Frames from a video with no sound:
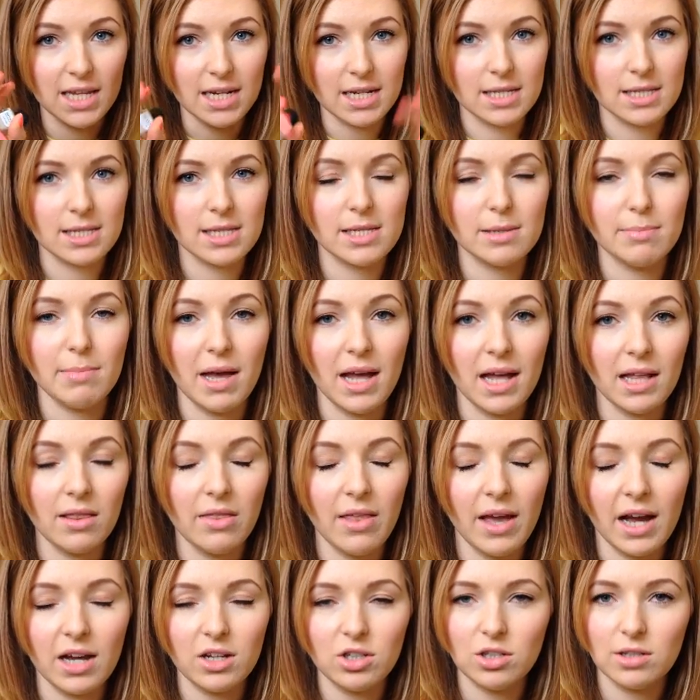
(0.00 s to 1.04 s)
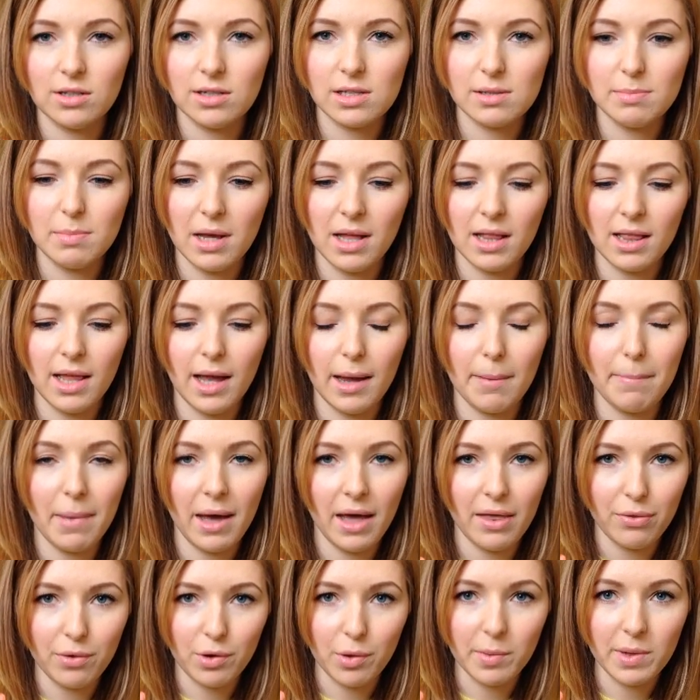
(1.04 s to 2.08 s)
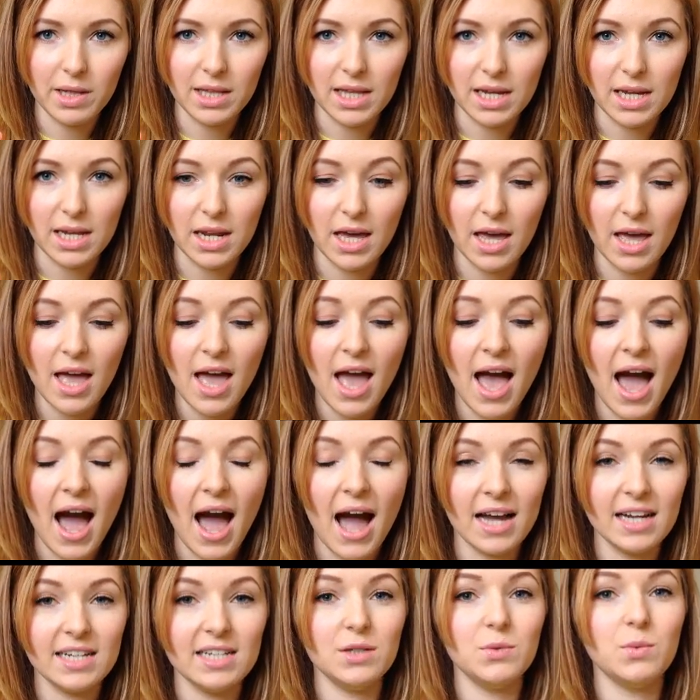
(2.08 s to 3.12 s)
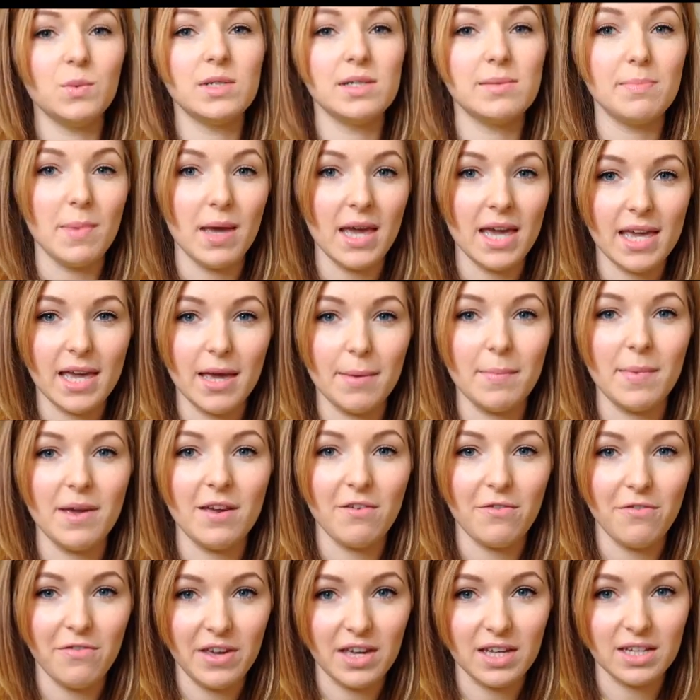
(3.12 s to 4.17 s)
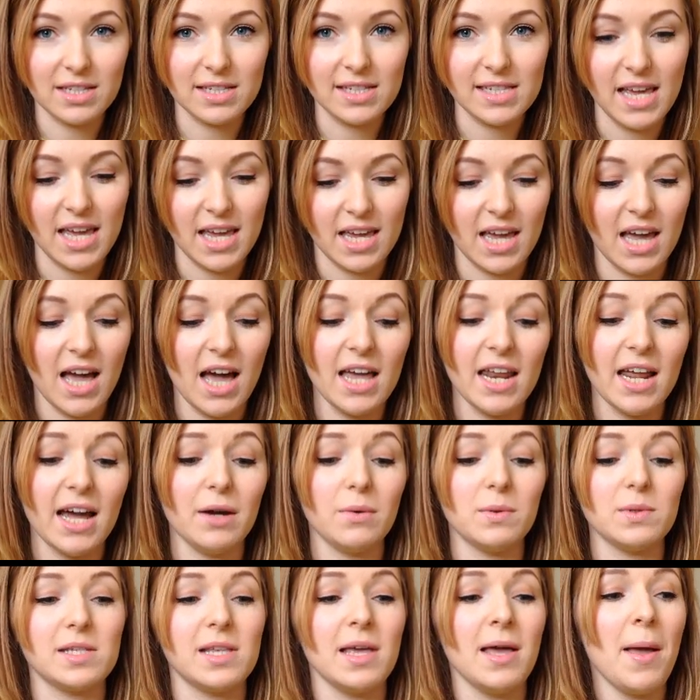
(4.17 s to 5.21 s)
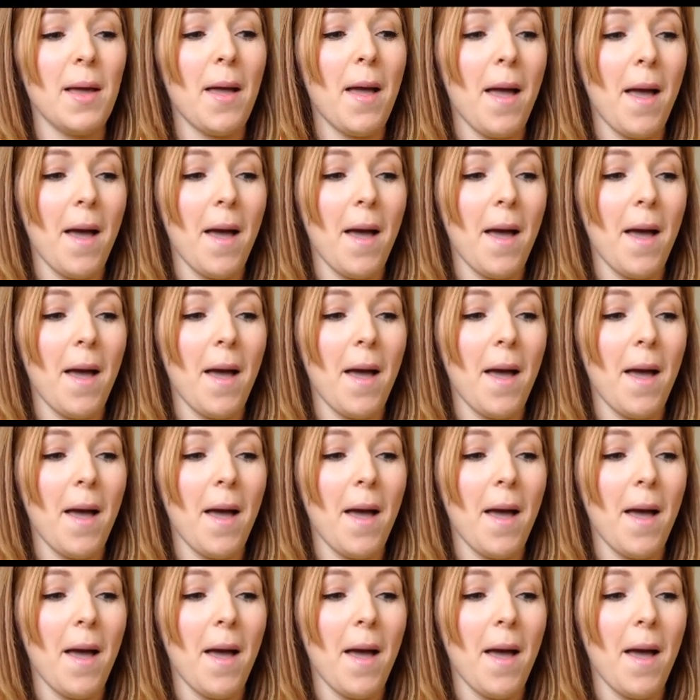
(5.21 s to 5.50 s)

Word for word: linen smell that actually smelt like bathroom cleaner, and it was making me feel sick and I was